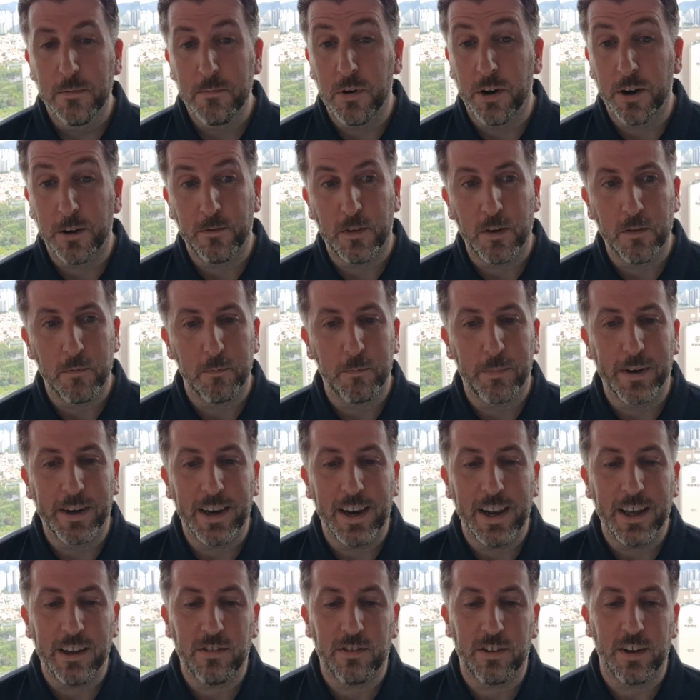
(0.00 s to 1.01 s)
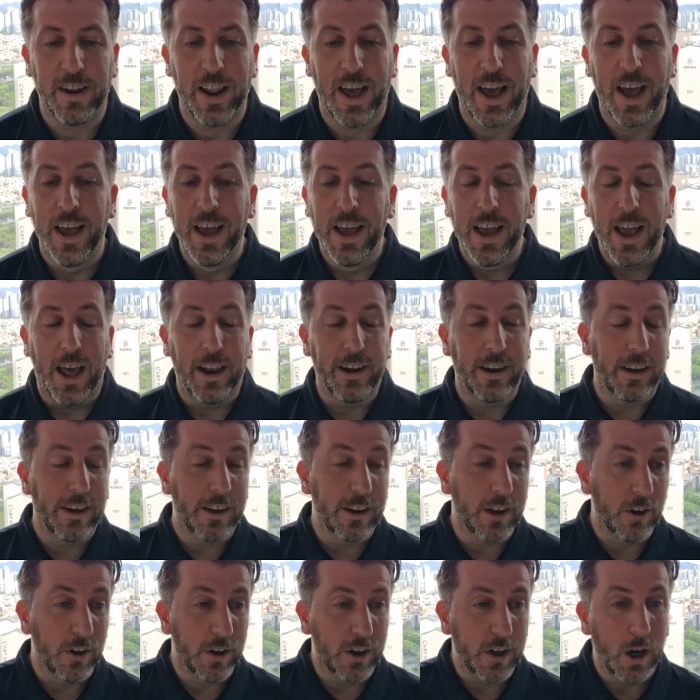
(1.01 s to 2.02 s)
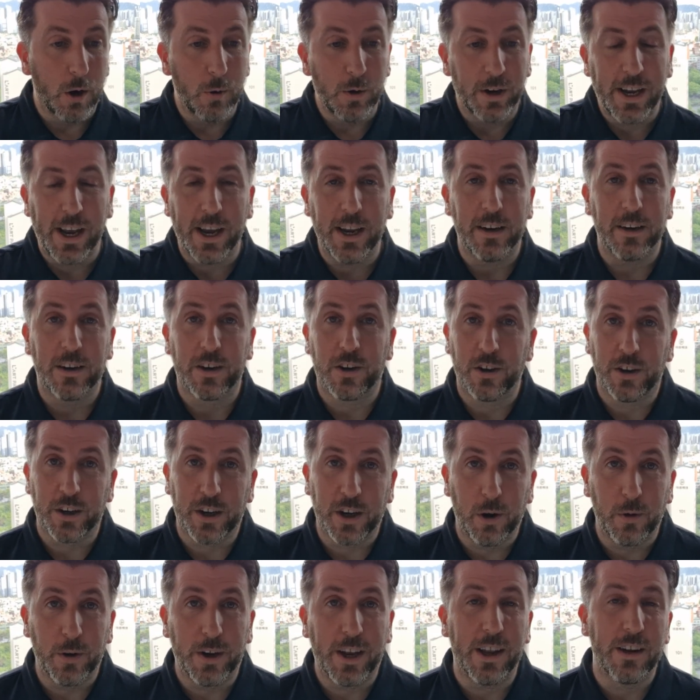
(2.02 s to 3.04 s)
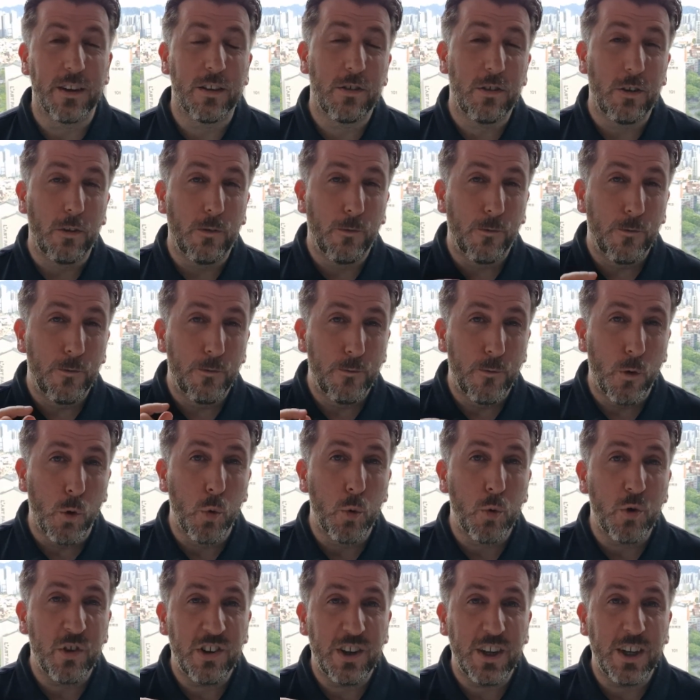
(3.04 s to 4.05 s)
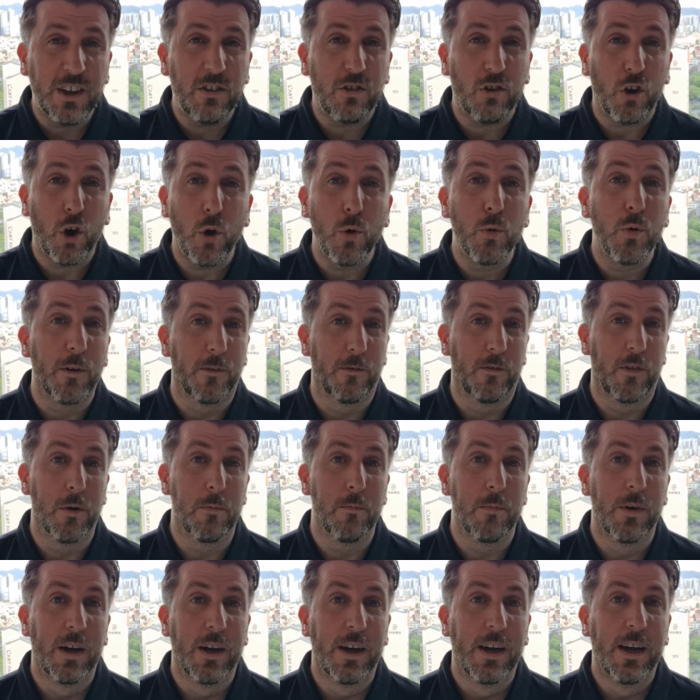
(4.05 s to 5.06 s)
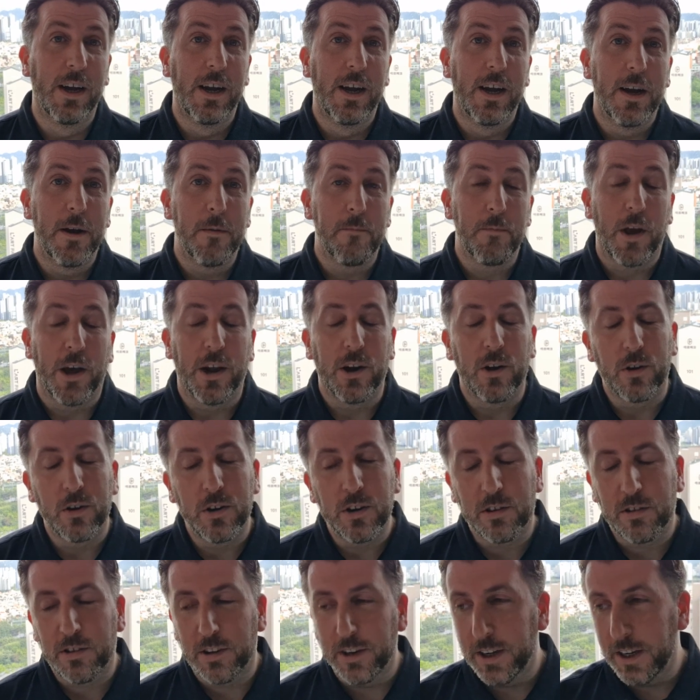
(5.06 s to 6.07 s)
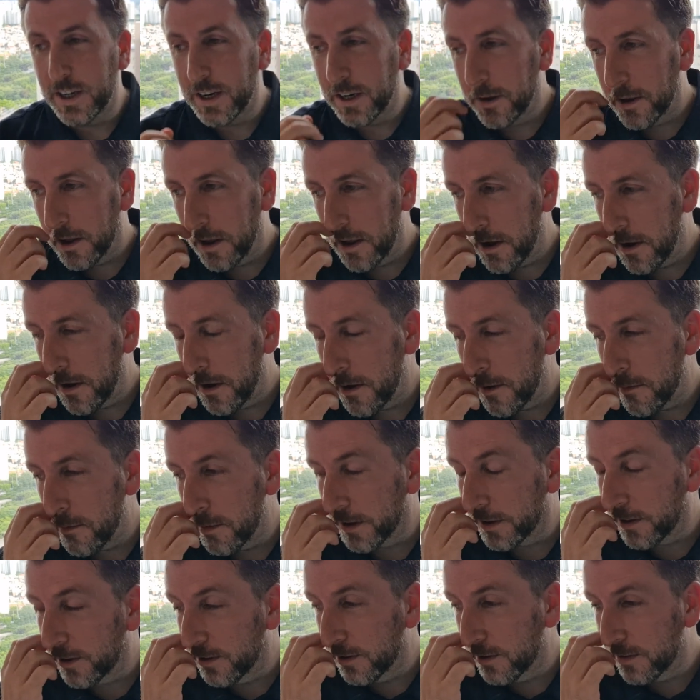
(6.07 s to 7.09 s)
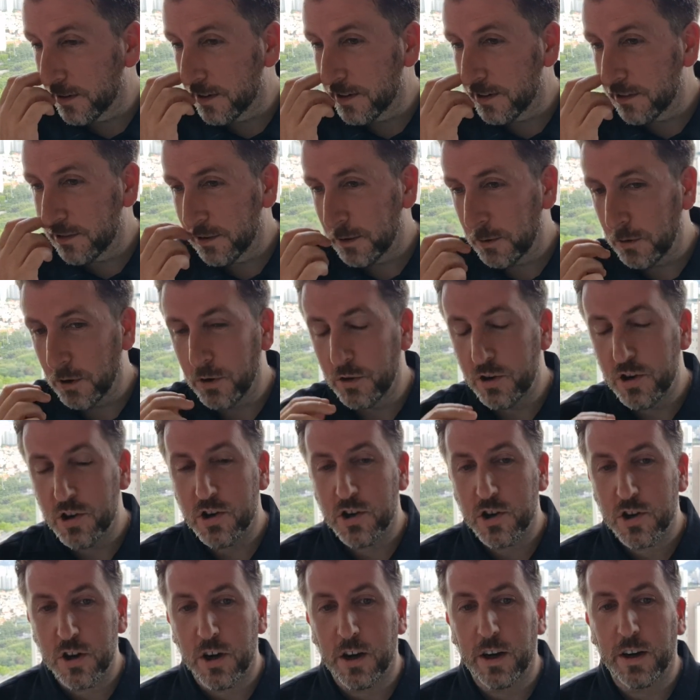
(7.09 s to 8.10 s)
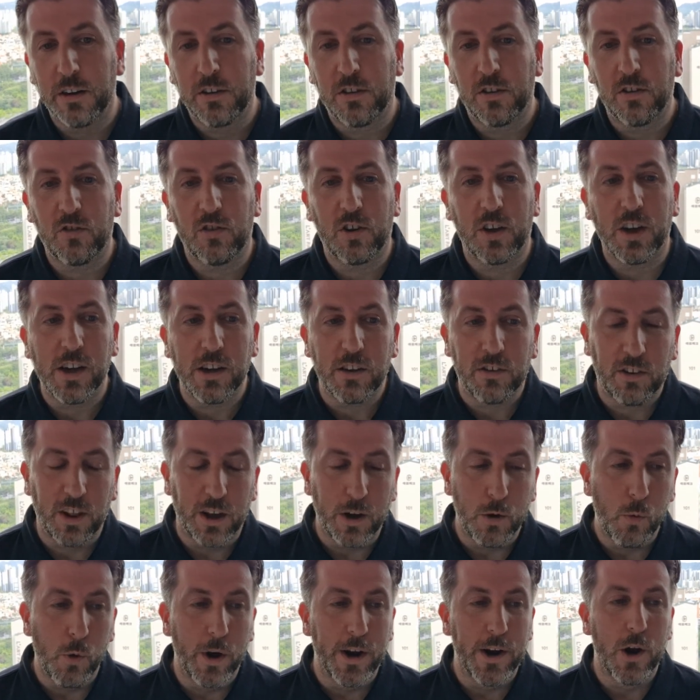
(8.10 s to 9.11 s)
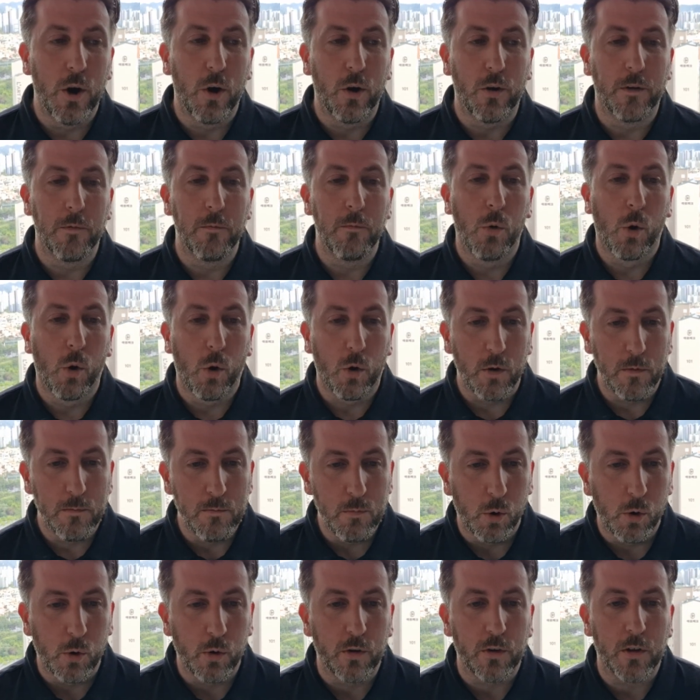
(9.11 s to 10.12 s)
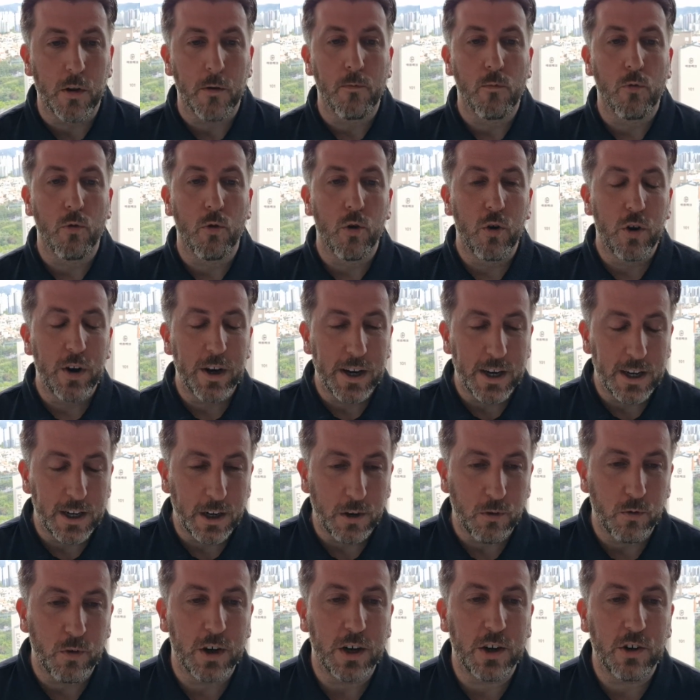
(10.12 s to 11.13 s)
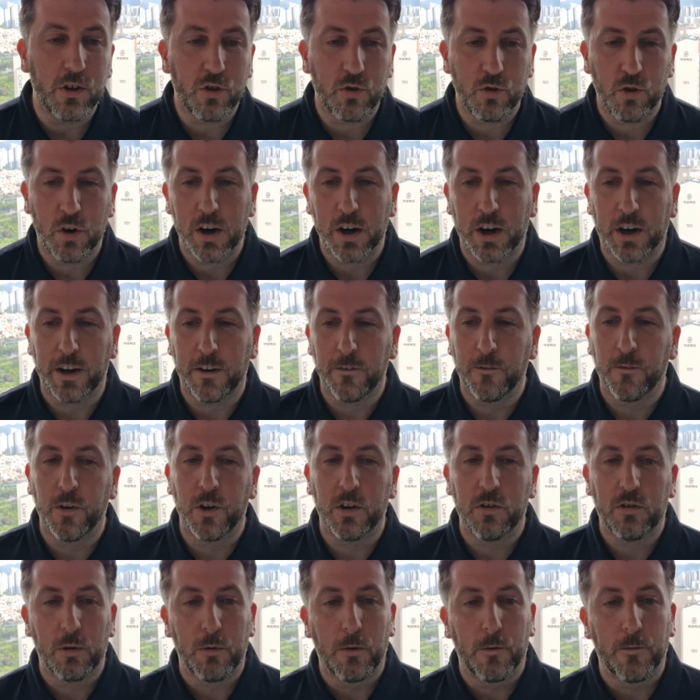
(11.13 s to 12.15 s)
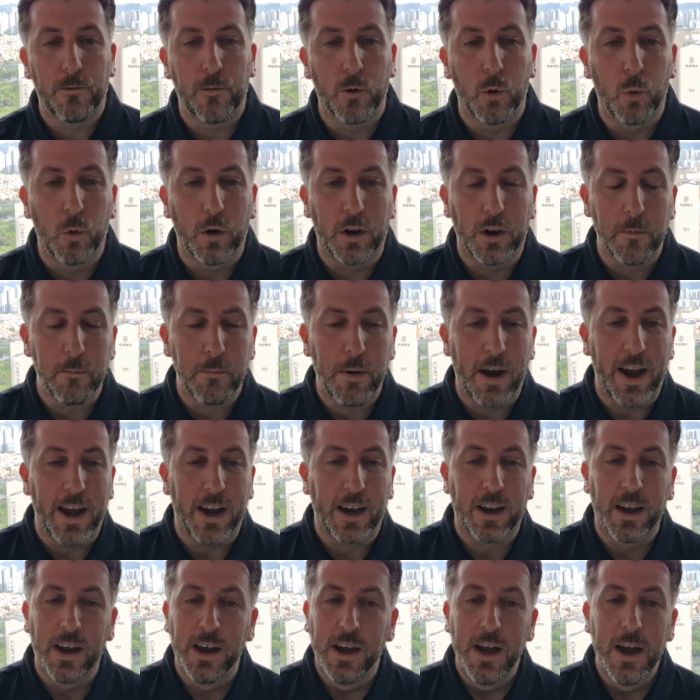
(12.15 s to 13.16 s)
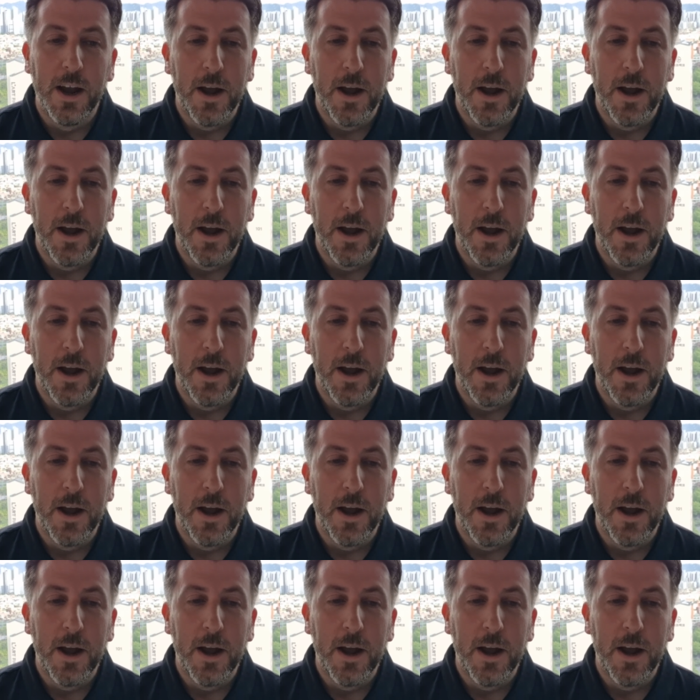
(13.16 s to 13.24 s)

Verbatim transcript: Might have even been less than that. And then they've got to go again. They've got to go again. This is 42 of them. And honestly, oh my goodness, you just started to see as they went on more and more of them really, really struggling. First, they were falling back,